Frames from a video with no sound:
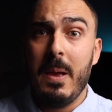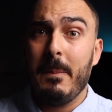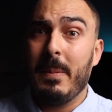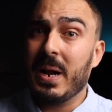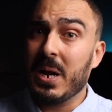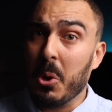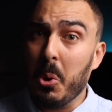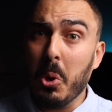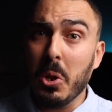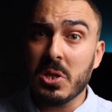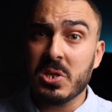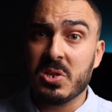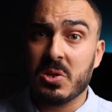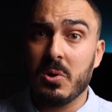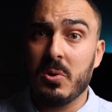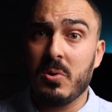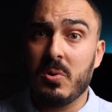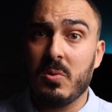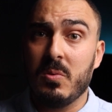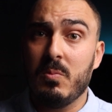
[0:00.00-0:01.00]
but
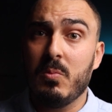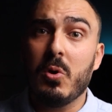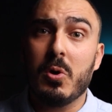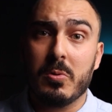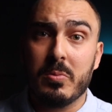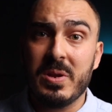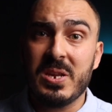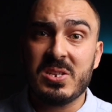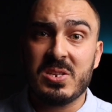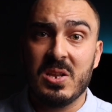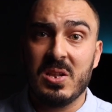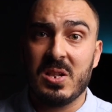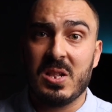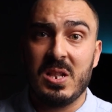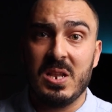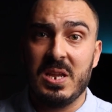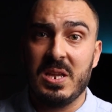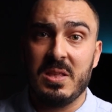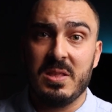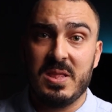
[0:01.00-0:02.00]
also more
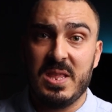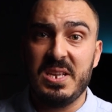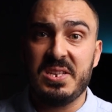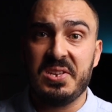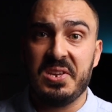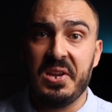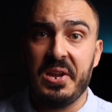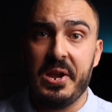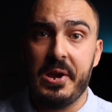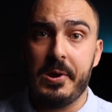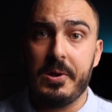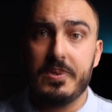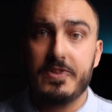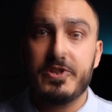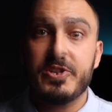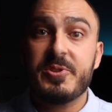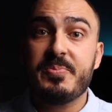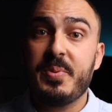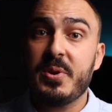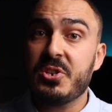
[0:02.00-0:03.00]
recently this year.
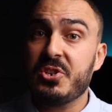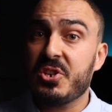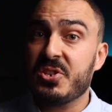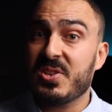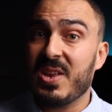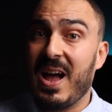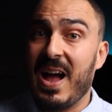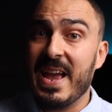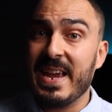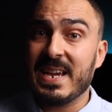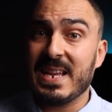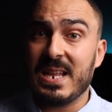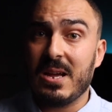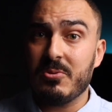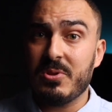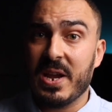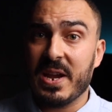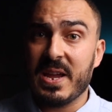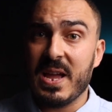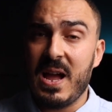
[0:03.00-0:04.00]
Suspicious
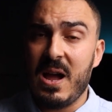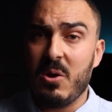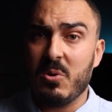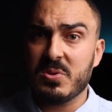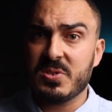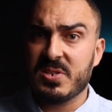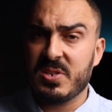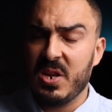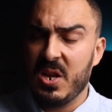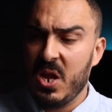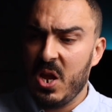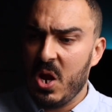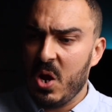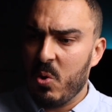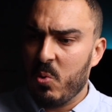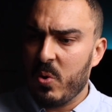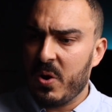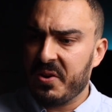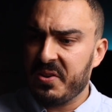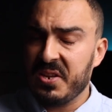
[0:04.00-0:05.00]
iCloud accounts
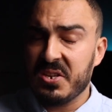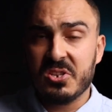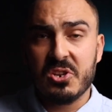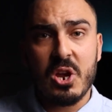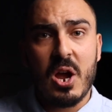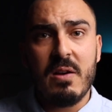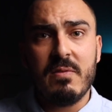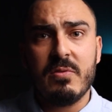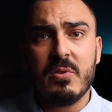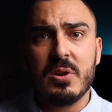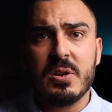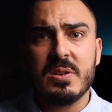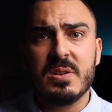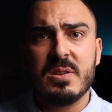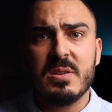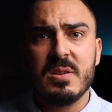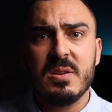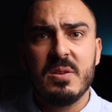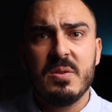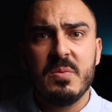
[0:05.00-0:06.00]
were
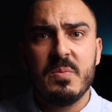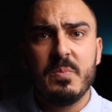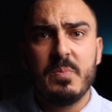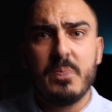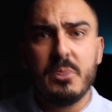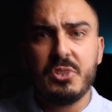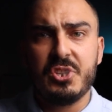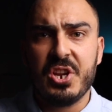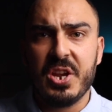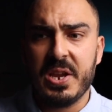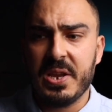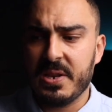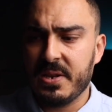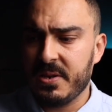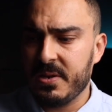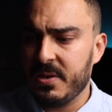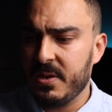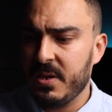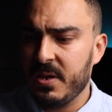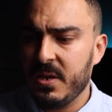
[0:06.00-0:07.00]
discovered
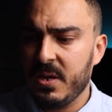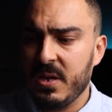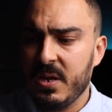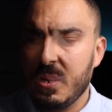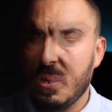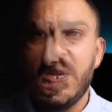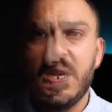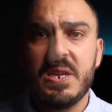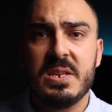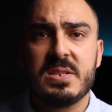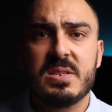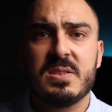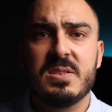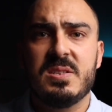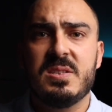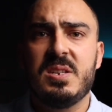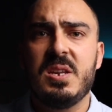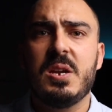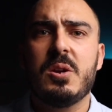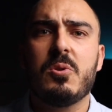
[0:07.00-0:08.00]
pushing these
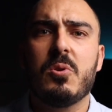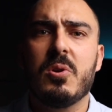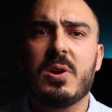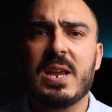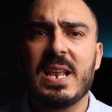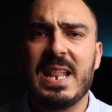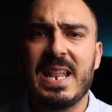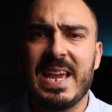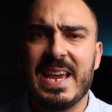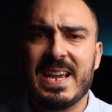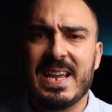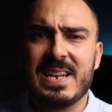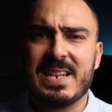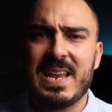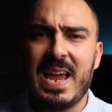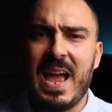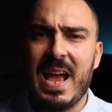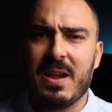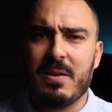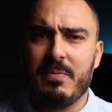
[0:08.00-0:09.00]
zero-click
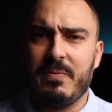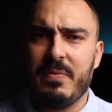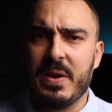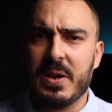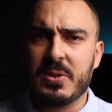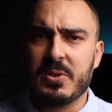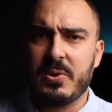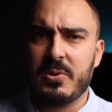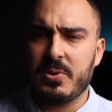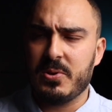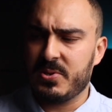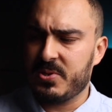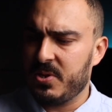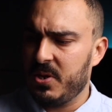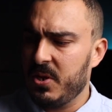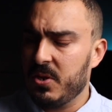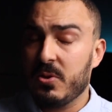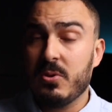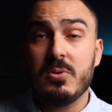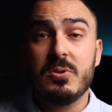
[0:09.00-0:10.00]
attack vectors
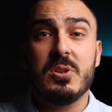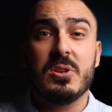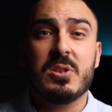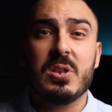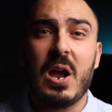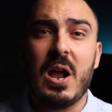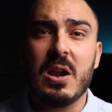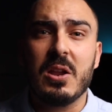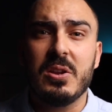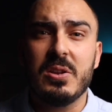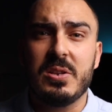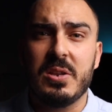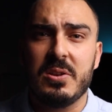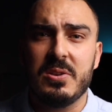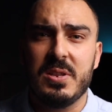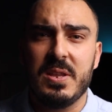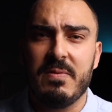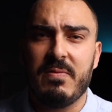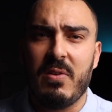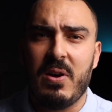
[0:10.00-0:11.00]
to the
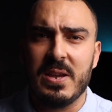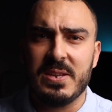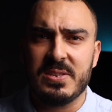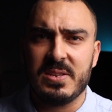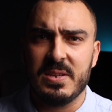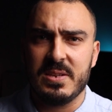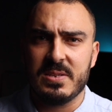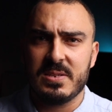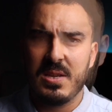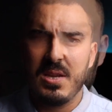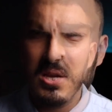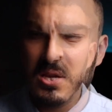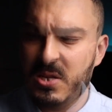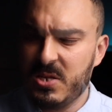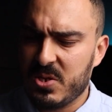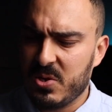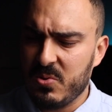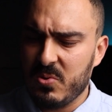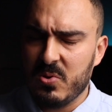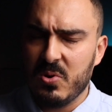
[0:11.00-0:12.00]
targeted devices.
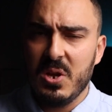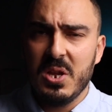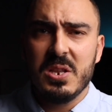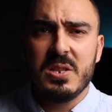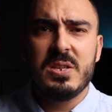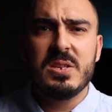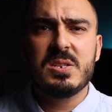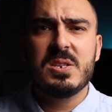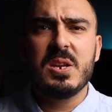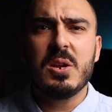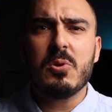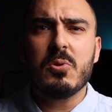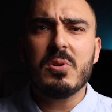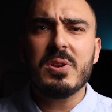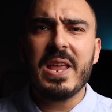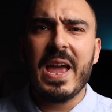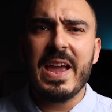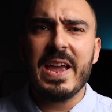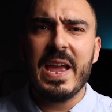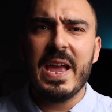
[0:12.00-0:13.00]
So the
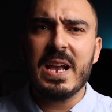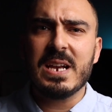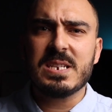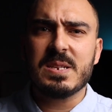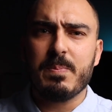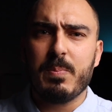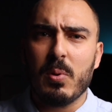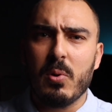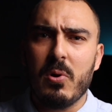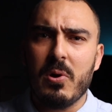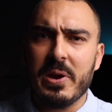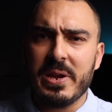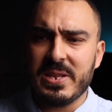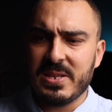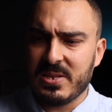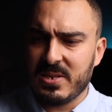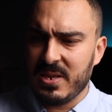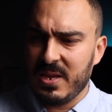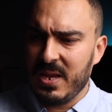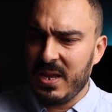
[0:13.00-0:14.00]
0-day
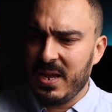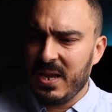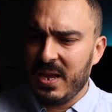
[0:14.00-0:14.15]
exploits